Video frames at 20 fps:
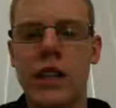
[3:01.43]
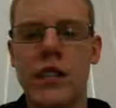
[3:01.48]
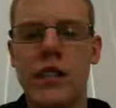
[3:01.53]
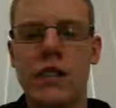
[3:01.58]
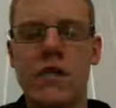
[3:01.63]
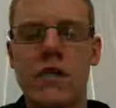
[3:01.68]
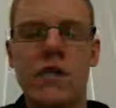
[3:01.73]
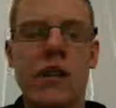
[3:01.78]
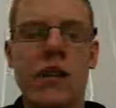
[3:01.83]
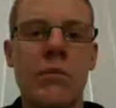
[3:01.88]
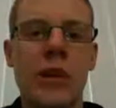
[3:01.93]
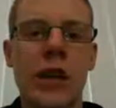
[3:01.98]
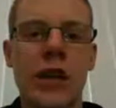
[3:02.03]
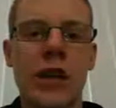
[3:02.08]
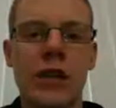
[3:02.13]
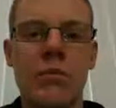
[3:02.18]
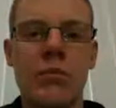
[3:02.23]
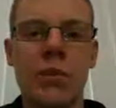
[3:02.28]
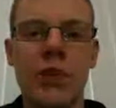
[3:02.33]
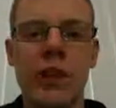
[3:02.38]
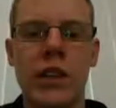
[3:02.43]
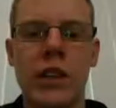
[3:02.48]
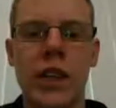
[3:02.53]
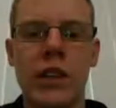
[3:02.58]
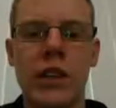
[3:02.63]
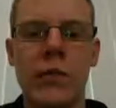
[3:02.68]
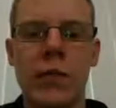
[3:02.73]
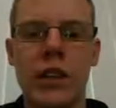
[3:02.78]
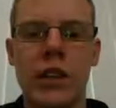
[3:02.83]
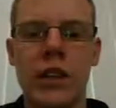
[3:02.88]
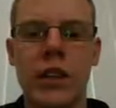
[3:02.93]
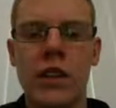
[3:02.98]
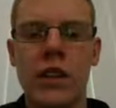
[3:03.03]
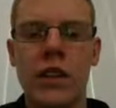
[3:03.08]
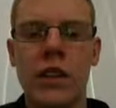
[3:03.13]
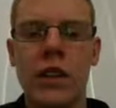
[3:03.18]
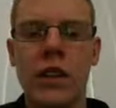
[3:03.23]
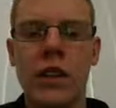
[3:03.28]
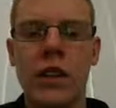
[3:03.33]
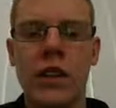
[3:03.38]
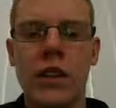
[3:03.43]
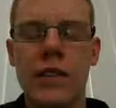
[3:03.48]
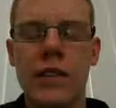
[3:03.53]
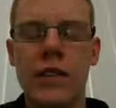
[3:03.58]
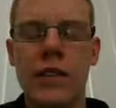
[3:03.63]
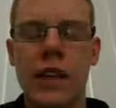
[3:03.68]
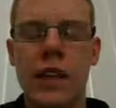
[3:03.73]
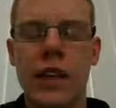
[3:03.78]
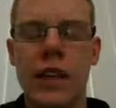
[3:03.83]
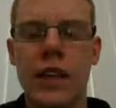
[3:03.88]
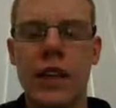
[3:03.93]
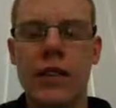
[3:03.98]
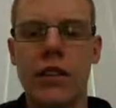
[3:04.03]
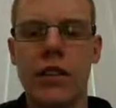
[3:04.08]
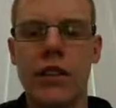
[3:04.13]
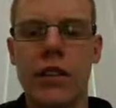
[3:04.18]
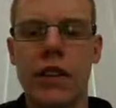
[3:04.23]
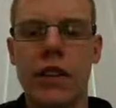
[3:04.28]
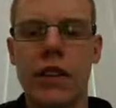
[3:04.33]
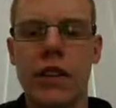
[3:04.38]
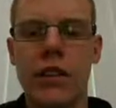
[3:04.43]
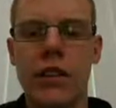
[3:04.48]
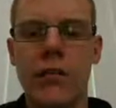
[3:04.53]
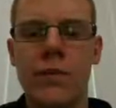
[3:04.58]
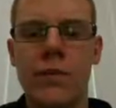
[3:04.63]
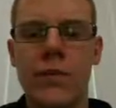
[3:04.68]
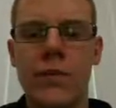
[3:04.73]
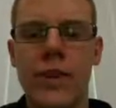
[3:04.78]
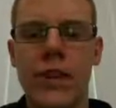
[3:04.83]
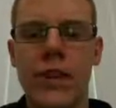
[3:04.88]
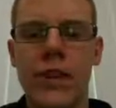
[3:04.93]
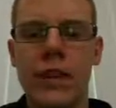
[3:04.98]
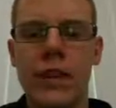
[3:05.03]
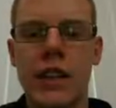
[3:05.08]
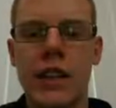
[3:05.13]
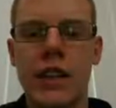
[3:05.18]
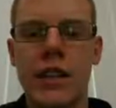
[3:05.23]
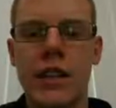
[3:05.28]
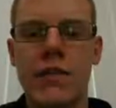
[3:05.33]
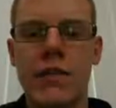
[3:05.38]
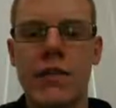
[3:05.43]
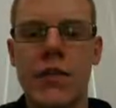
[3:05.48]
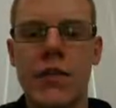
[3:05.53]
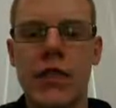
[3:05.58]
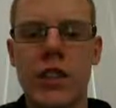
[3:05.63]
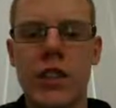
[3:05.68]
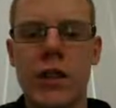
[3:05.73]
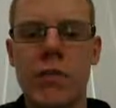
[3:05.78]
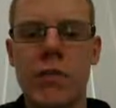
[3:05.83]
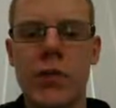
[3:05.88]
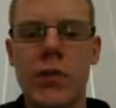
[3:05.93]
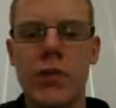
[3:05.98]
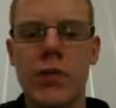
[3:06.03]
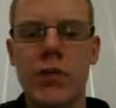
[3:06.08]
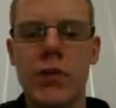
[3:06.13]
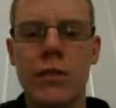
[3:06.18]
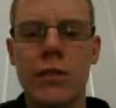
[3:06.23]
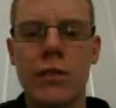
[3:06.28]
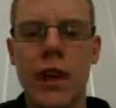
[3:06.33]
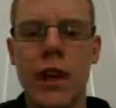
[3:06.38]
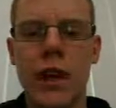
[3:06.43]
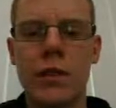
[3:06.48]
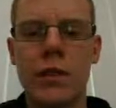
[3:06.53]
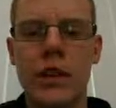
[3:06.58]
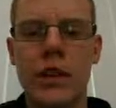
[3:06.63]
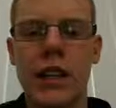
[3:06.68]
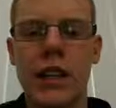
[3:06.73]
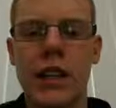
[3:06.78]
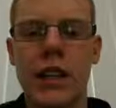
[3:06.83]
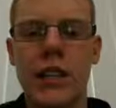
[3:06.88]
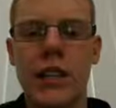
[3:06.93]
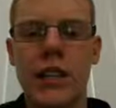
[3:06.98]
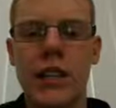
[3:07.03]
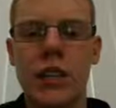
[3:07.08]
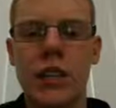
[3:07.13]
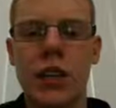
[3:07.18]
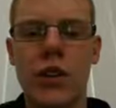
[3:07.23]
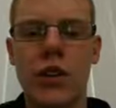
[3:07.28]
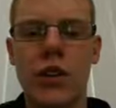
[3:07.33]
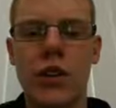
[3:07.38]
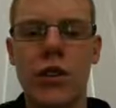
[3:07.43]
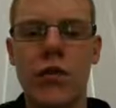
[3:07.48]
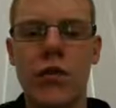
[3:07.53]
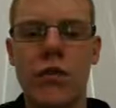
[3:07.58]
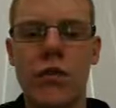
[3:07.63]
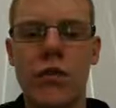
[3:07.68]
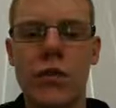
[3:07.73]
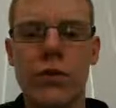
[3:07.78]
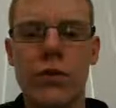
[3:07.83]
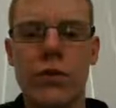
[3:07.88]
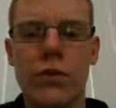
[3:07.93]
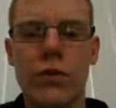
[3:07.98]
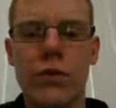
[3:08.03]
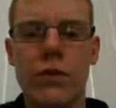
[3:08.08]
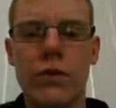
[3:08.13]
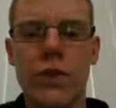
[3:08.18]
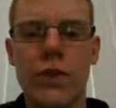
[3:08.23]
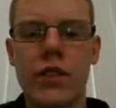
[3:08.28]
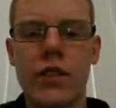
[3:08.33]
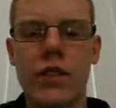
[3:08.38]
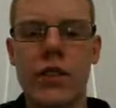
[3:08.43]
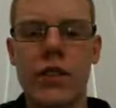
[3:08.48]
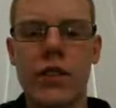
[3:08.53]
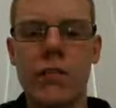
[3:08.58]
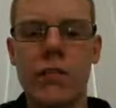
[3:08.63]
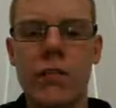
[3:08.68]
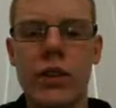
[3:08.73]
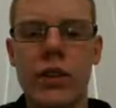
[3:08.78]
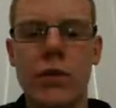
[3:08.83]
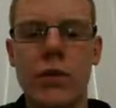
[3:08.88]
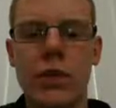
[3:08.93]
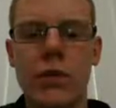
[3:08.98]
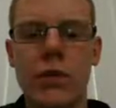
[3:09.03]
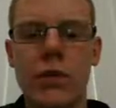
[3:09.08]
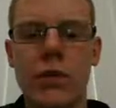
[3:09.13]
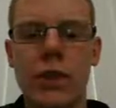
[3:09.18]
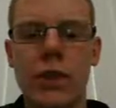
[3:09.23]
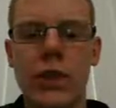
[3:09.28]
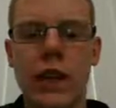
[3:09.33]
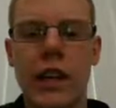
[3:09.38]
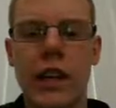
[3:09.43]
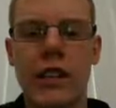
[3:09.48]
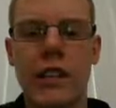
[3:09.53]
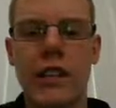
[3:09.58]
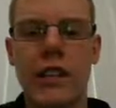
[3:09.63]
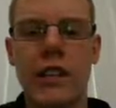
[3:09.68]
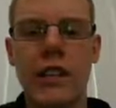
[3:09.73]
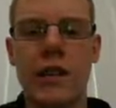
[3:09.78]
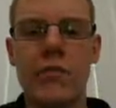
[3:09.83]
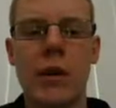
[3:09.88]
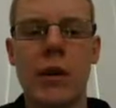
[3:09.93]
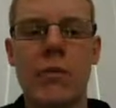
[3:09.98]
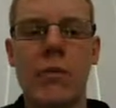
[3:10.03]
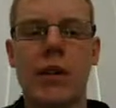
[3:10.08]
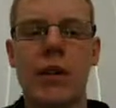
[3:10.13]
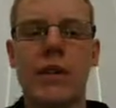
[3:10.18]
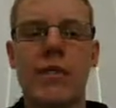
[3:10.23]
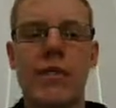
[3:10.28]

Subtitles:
to somehow communicate with the data that the first CPU is happening, it has to go through the first CPU in order to access that memory.